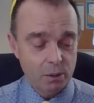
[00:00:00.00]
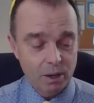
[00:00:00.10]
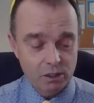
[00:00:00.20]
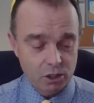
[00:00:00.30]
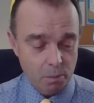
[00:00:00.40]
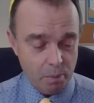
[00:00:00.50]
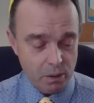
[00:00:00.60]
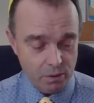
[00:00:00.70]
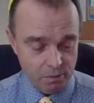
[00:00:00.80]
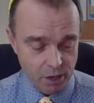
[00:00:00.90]
Well done to
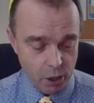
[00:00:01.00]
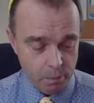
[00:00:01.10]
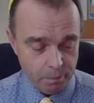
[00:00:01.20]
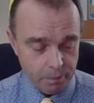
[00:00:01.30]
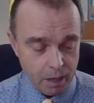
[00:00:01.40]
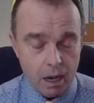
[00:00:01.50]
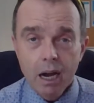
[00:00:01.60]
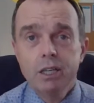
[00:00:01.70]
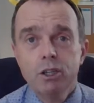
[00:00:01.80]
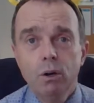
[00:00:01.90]
both of you.
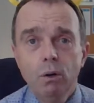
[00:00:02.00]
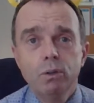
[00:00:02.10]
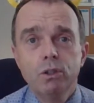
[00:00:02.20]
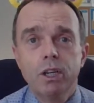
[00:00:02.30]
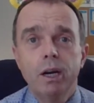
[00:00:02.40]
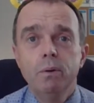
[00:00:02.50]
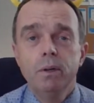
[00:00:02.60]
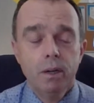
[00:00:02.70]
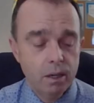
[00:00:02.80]
And also,